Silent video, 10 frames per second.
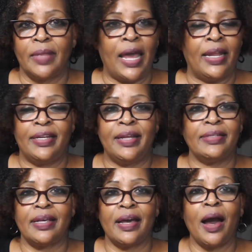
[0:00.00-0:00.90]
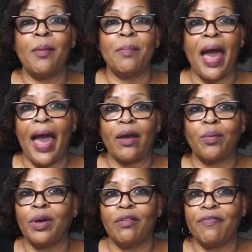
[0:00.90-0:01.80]
And it doesn't come back
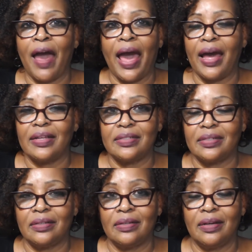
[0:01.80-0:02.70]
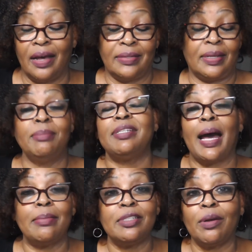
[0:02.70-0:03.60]
real fast. And
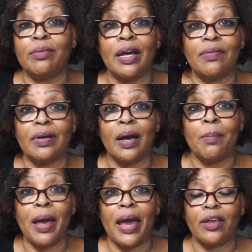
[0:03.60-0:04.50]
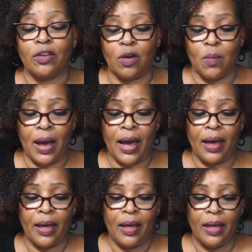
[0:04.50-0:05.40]
sometimes it don't never come back. You know
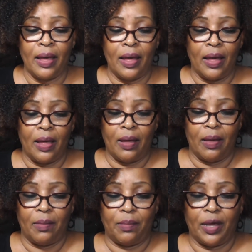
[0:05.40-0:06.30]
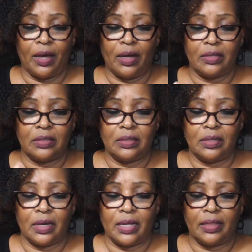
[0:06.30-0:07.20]
why? Because
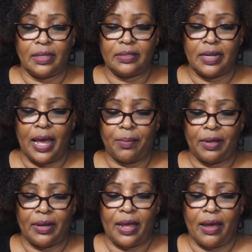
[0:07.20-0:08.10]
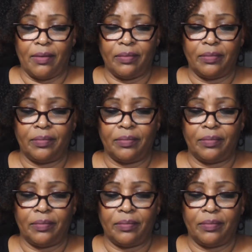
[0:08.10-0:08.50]
look at this napkin now.